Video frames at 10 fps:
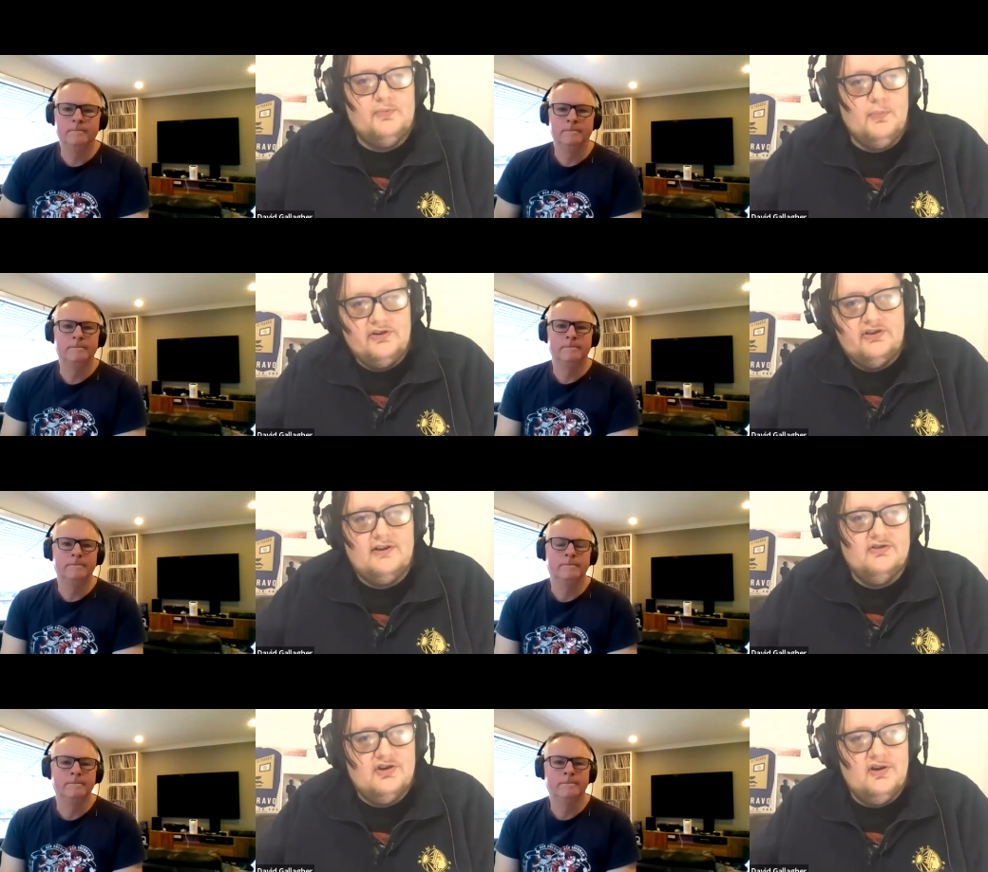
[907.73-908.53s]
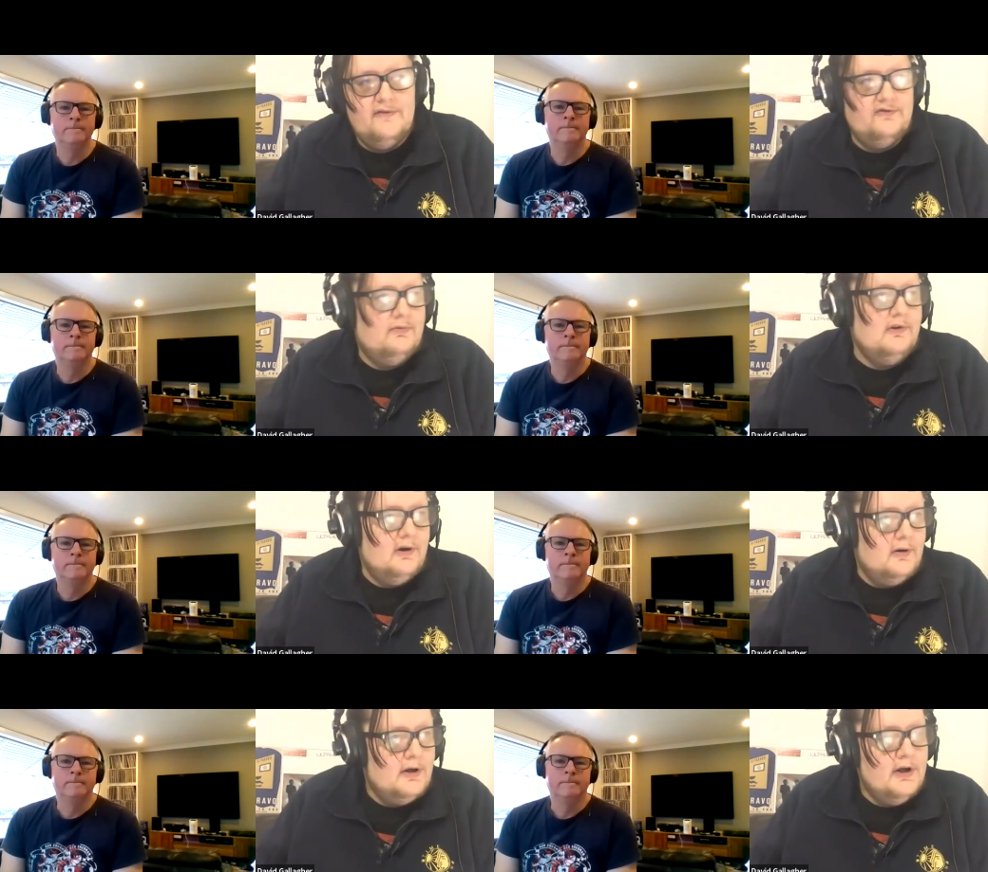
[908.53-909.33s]
Speaker 1: much more signature of
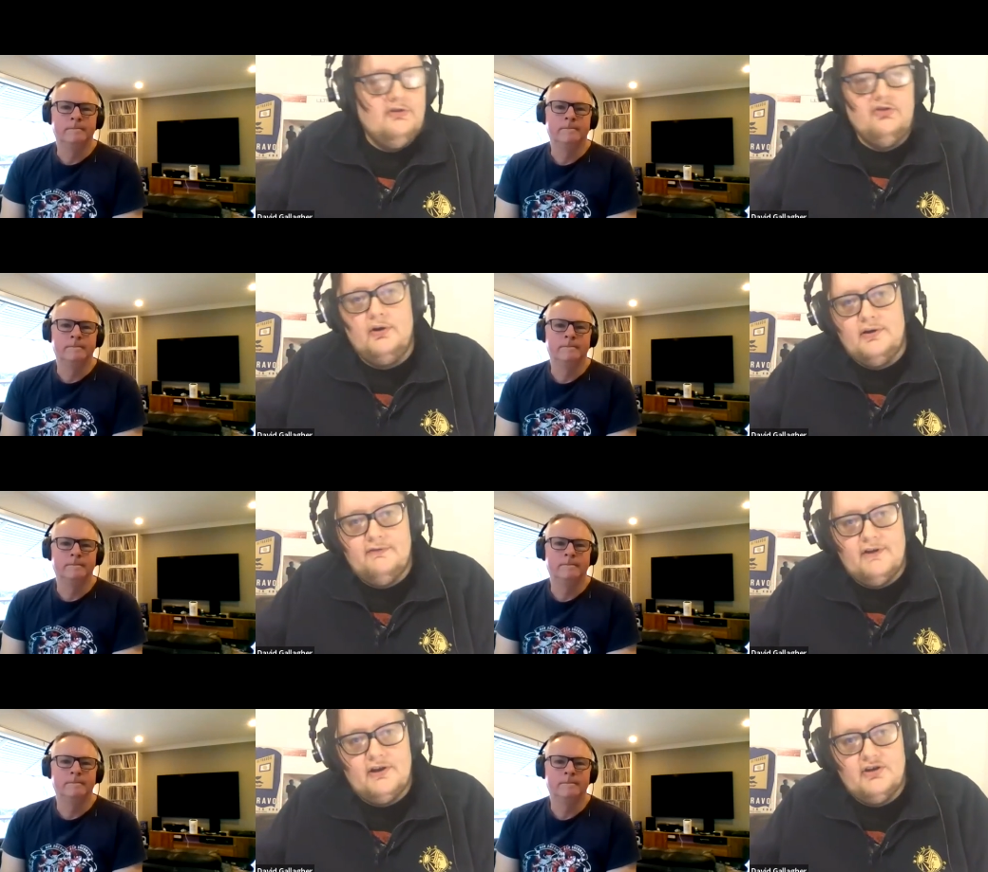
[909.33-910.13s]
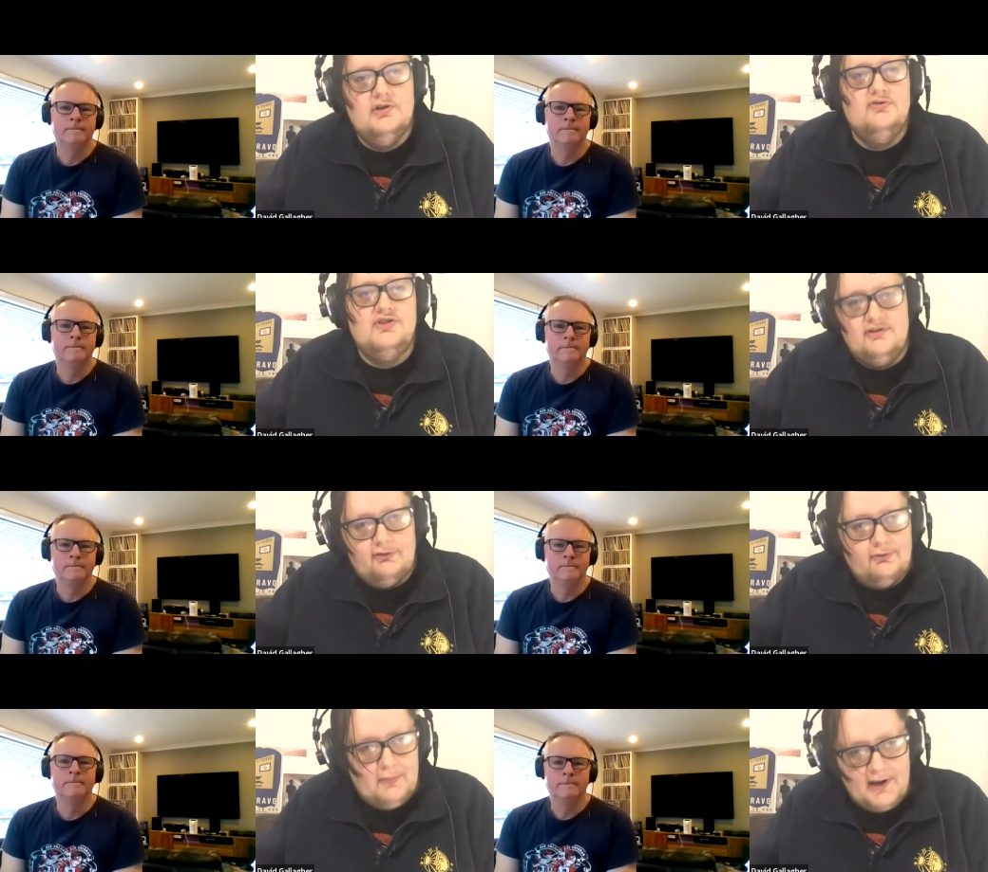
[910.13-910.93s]
you know Joy Division,
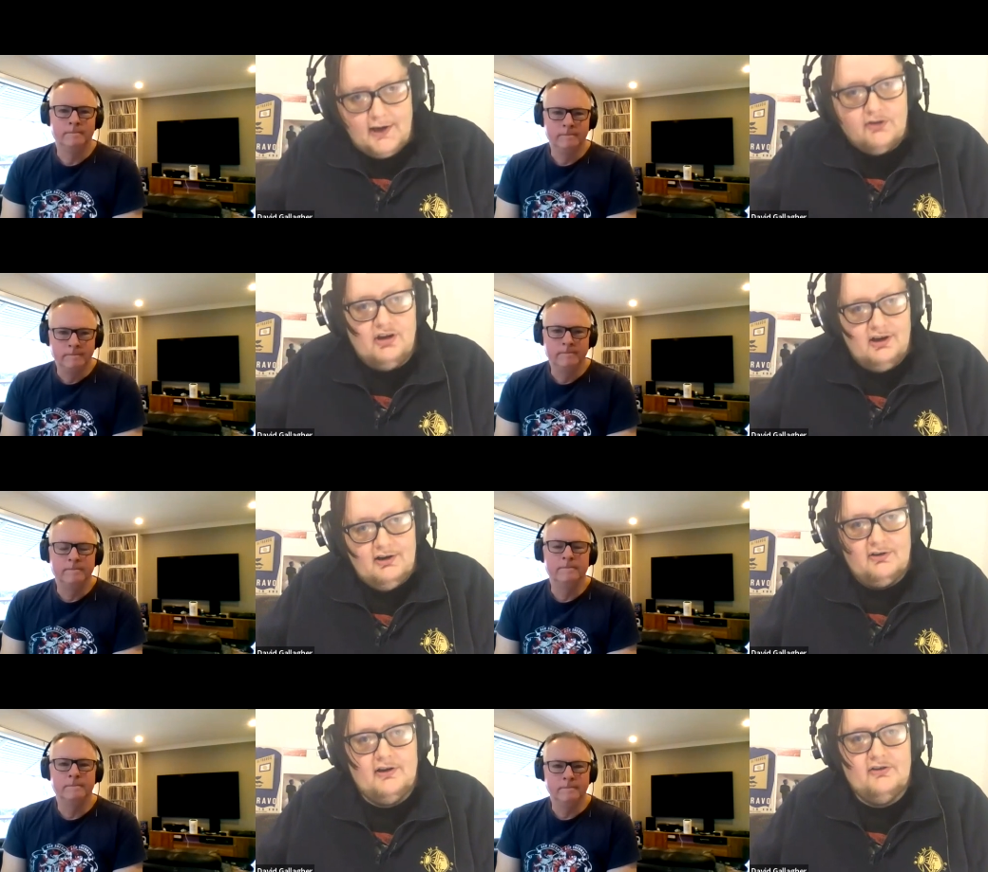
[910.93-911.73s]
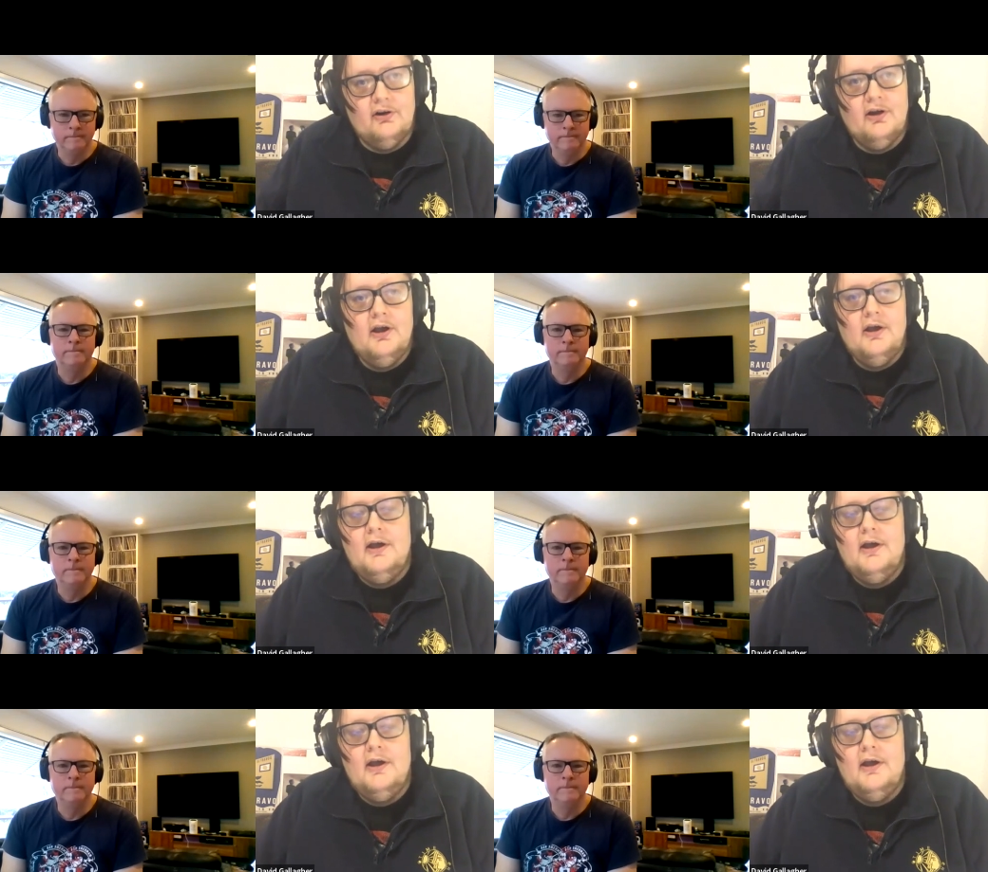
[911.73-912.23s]
Jesus and Mary Chain, etc.